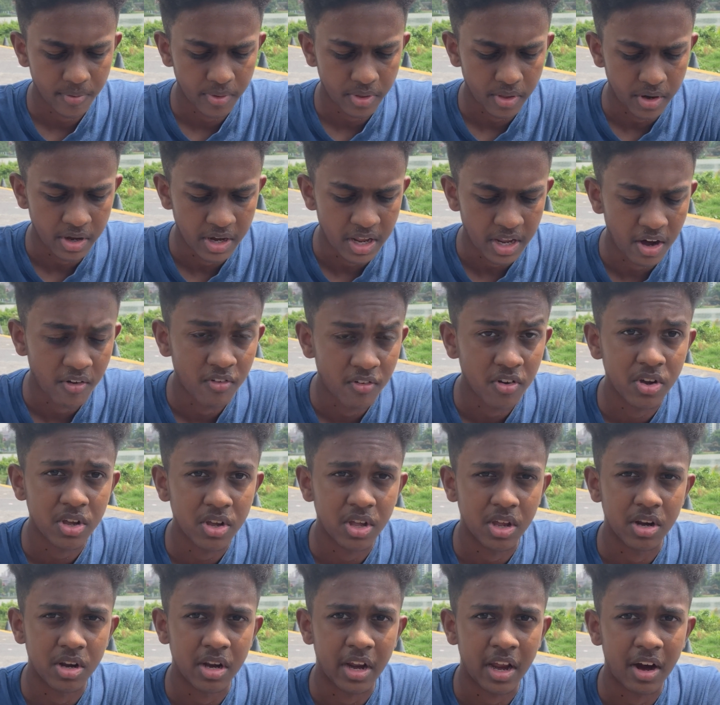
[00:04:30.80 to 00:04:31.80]

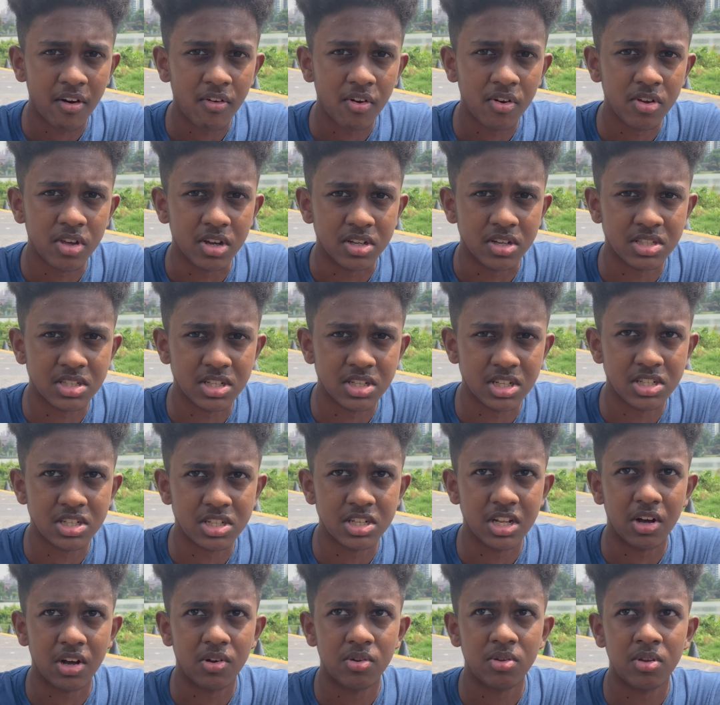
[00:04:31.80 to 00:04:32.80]
narrow your search
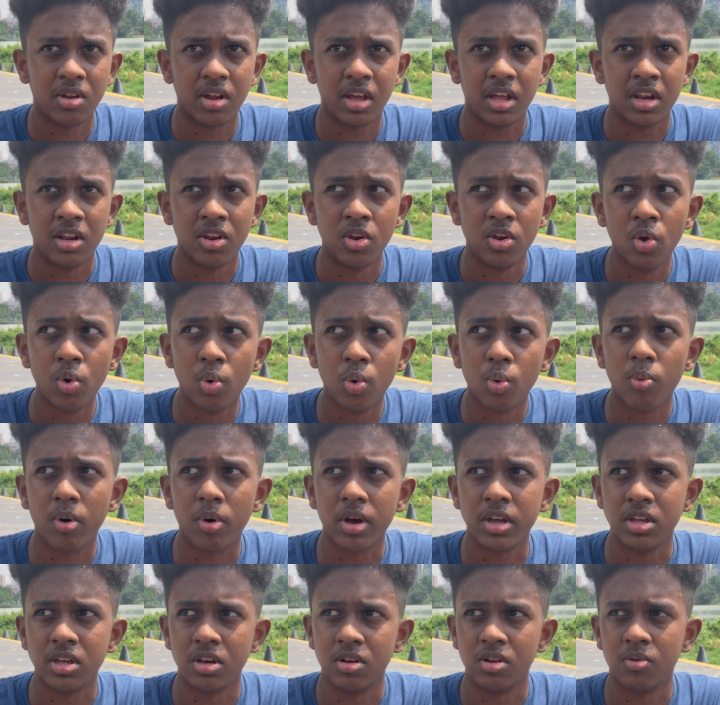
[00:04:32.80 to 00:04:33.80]
down and know
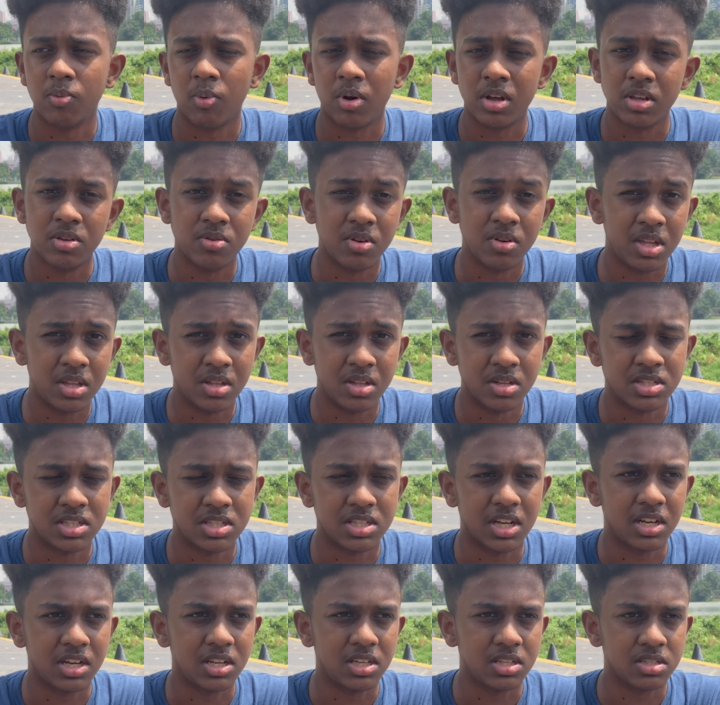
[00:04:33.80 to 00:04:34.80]
what you need to
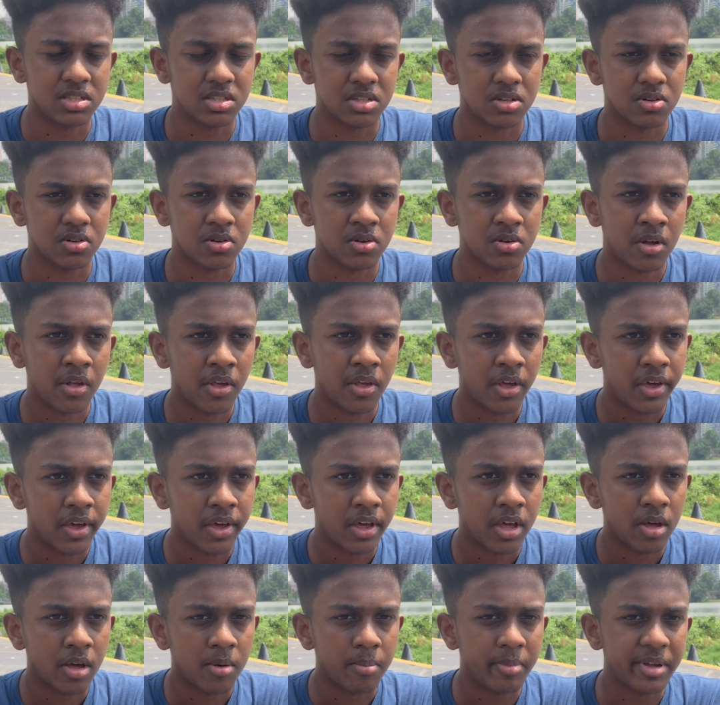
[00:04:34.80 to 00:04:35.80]
study. So
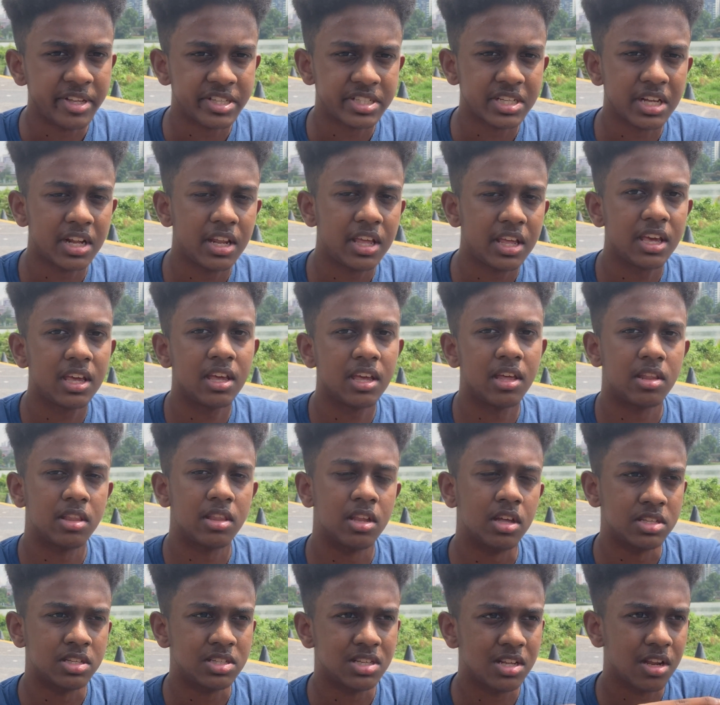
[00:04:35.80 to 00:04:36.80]
basically
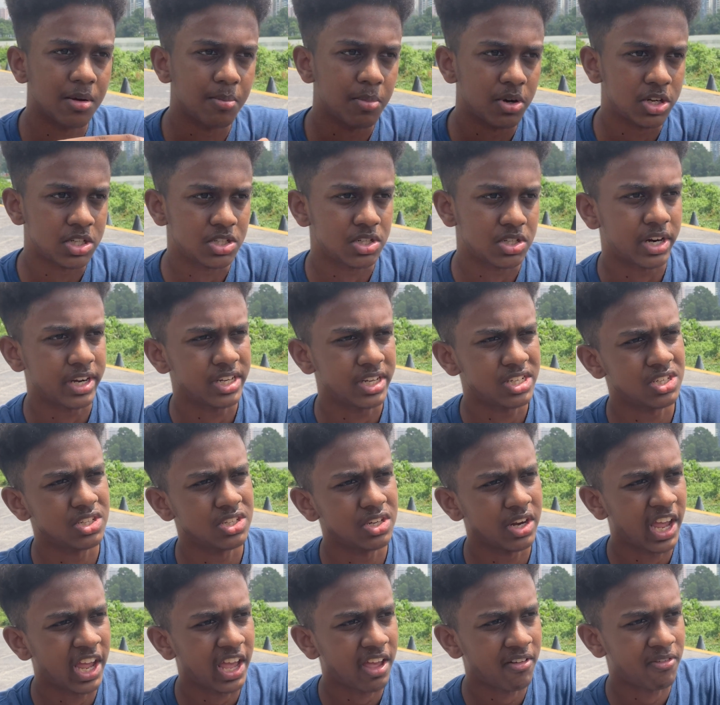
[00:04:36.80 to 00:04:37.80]
the syllabus, right,
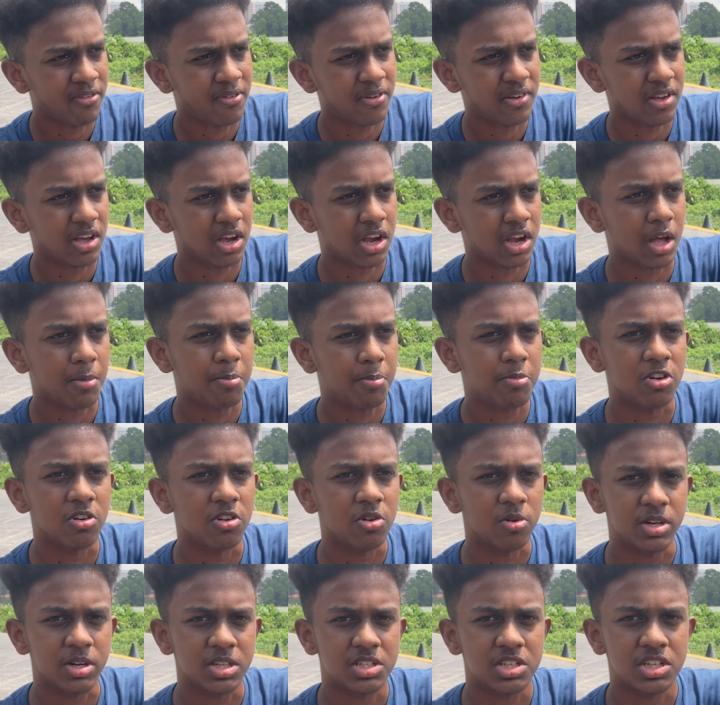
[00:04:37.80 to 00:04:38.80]
should have a couple of
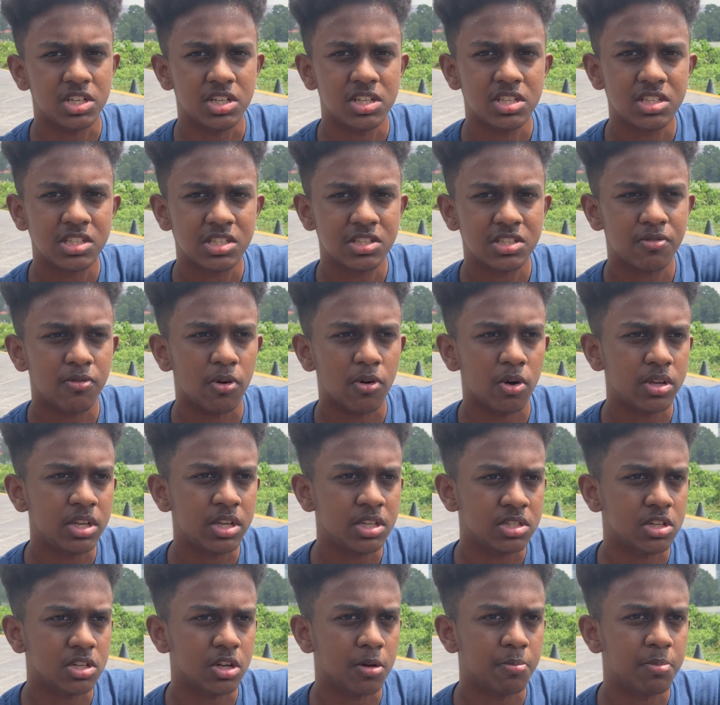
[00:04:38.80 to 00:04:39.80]
questions for
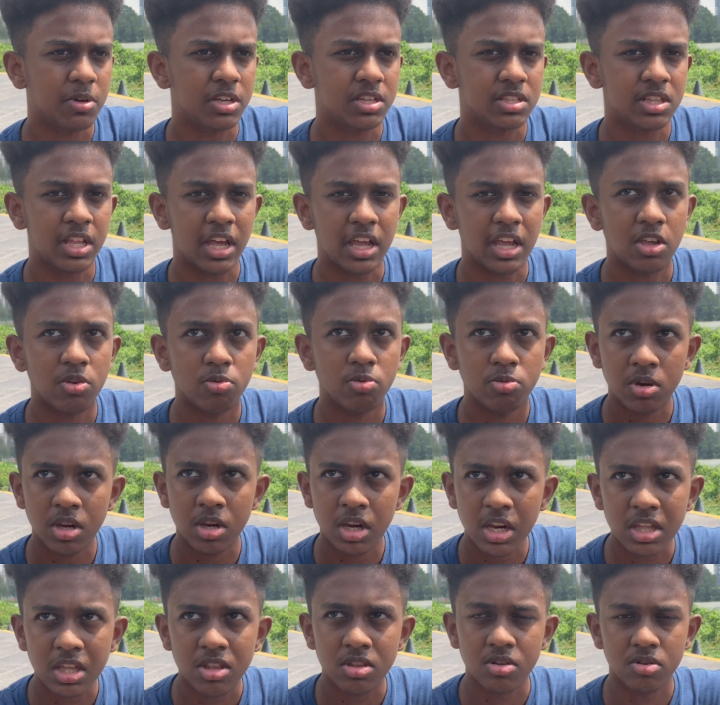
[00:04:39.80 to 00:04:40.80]
each topic that you
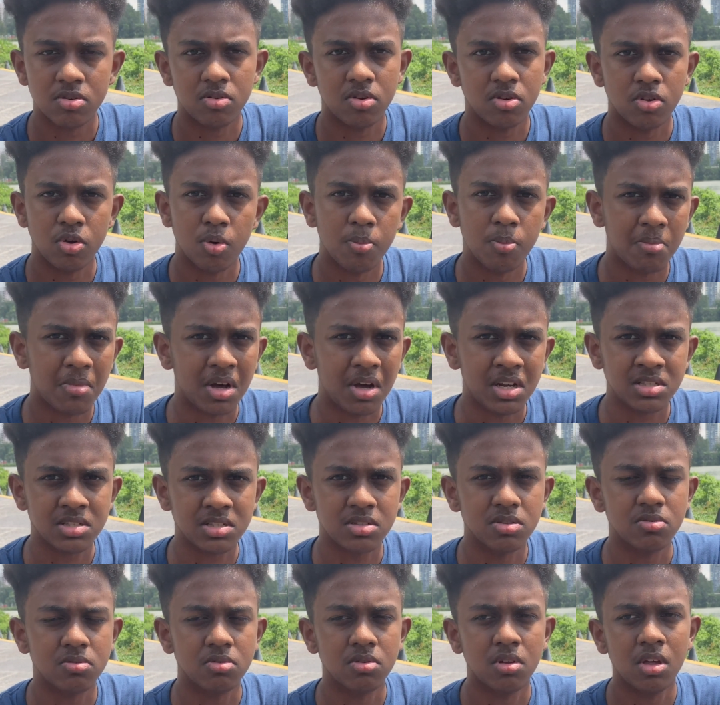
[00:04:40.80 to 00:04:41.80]
need to know, you must
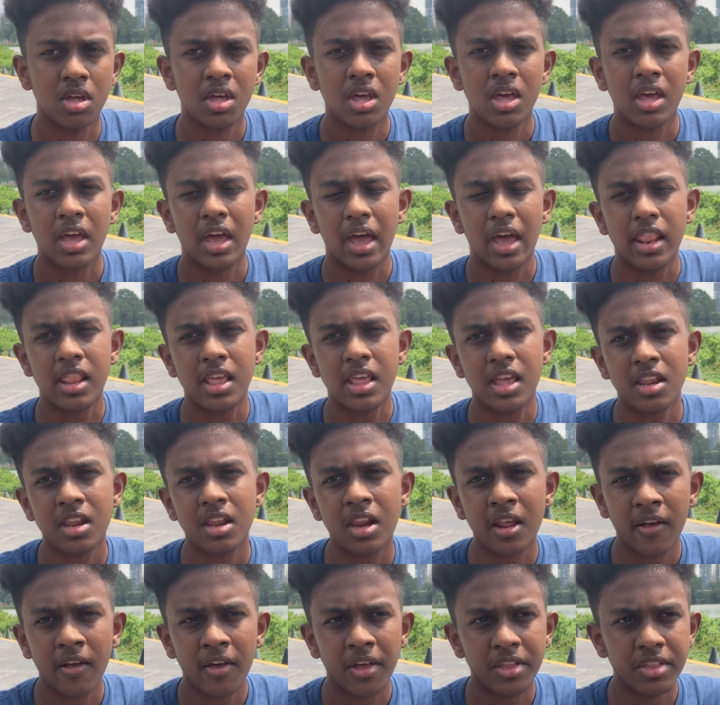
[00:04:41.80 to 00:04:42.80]
know. And then
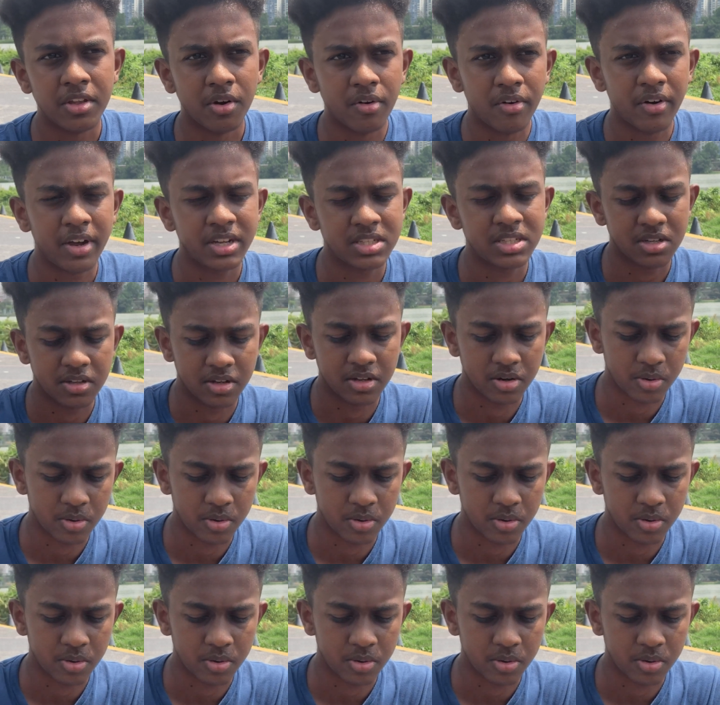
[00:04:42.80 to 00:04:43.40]
the rest of the